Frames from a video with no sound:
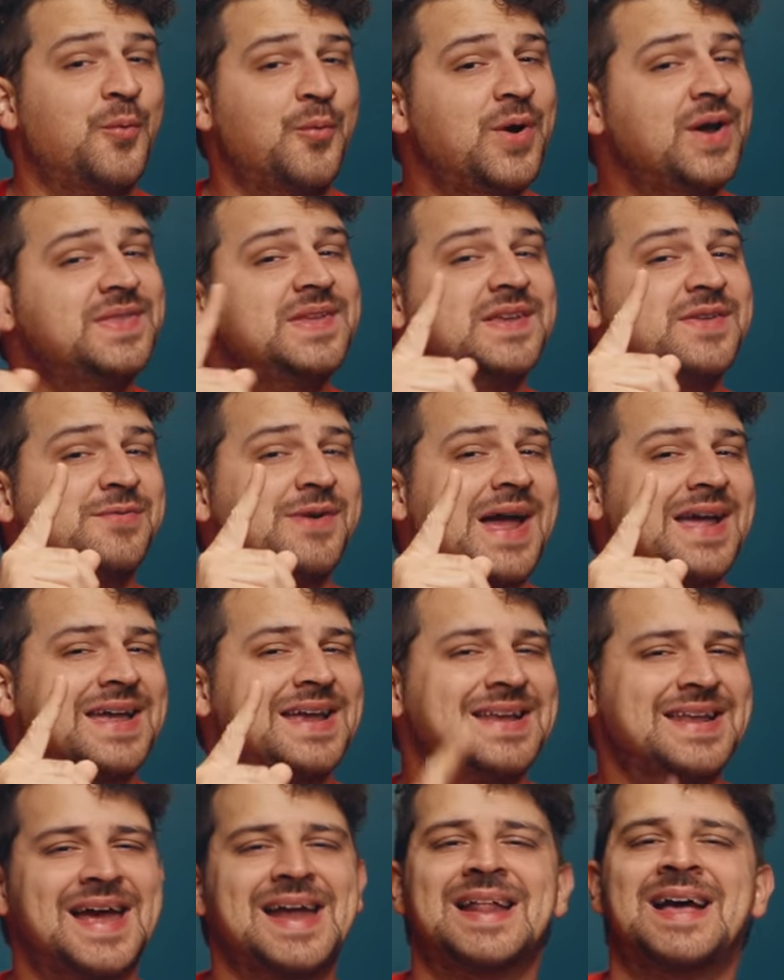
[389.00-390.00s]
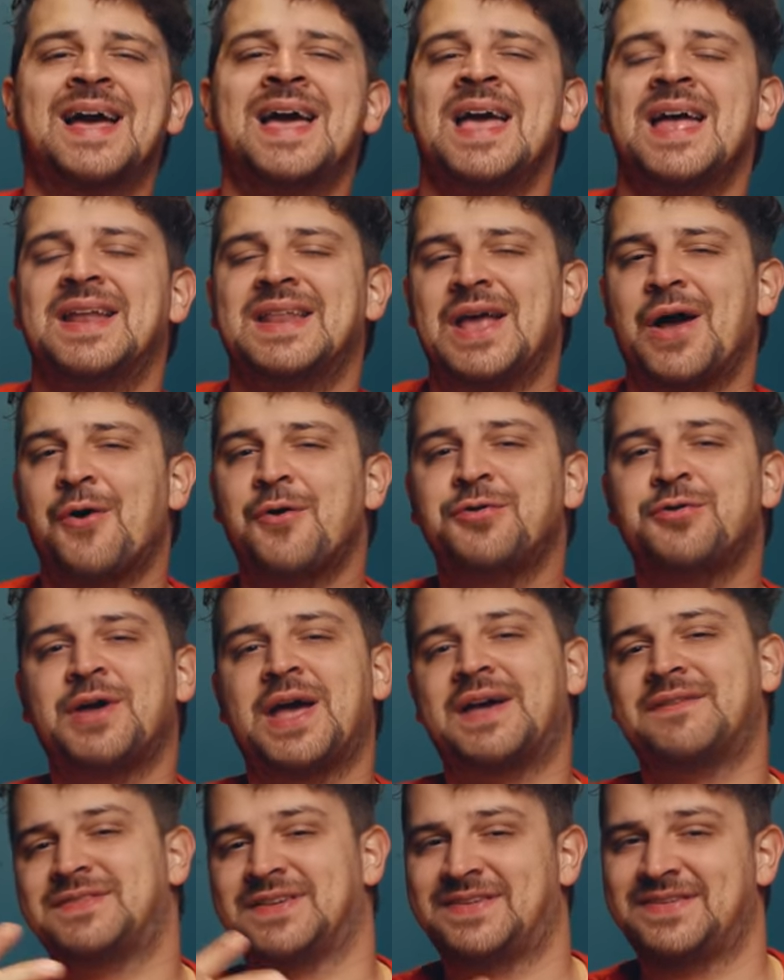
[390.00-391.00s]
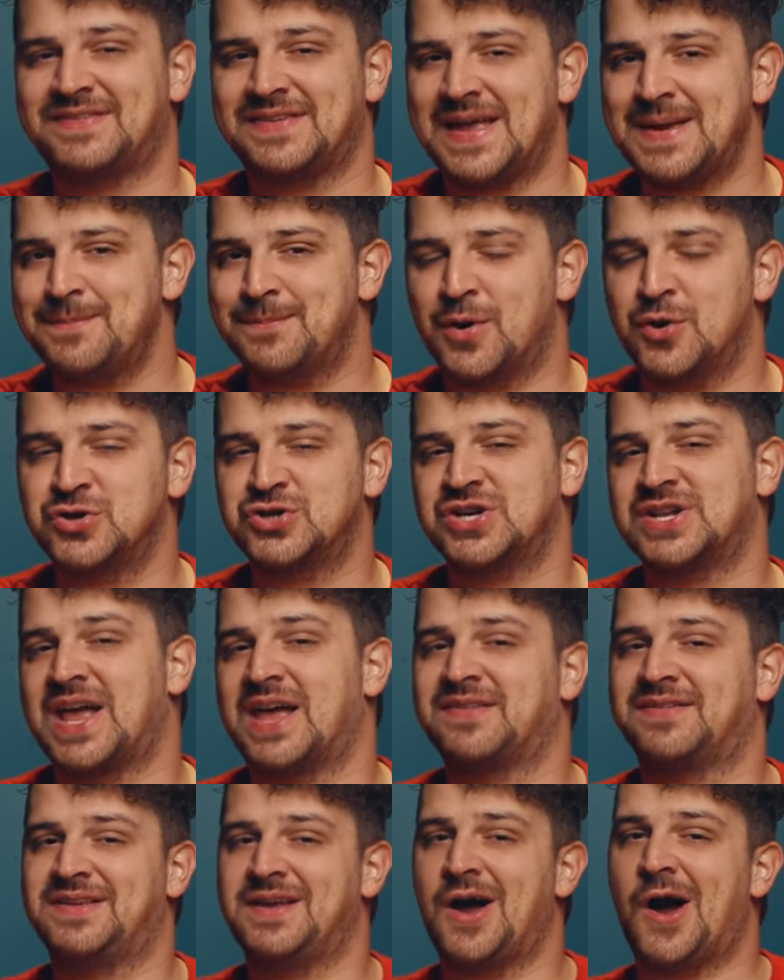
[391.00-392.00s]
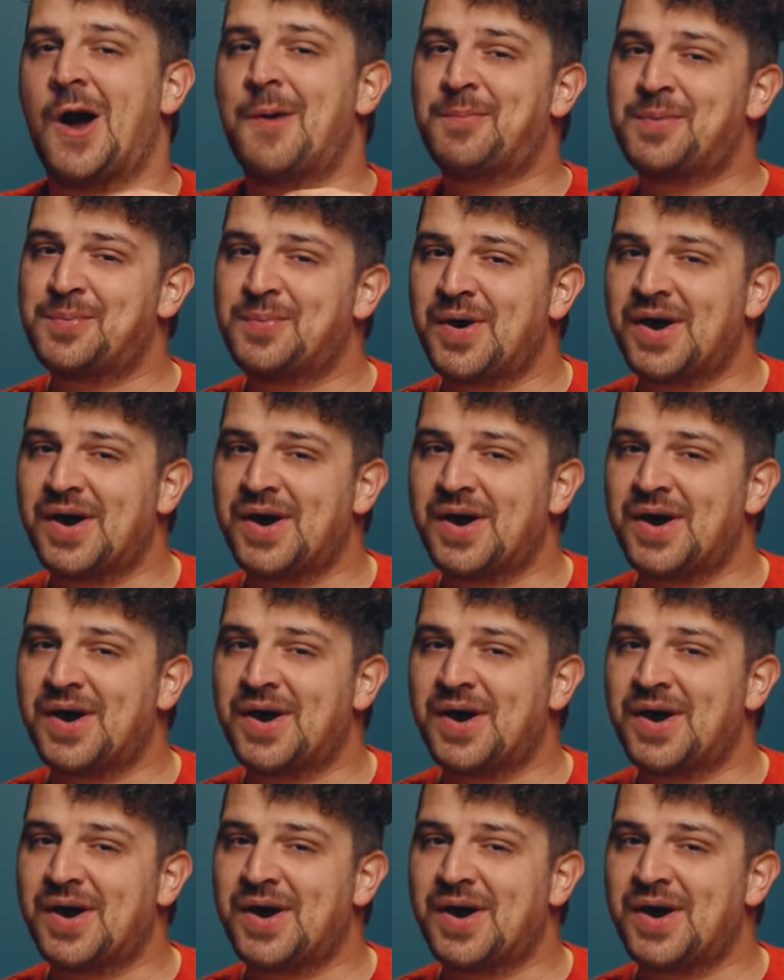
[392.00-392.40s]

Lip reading: with the tracking data, they also have the same motion as the upper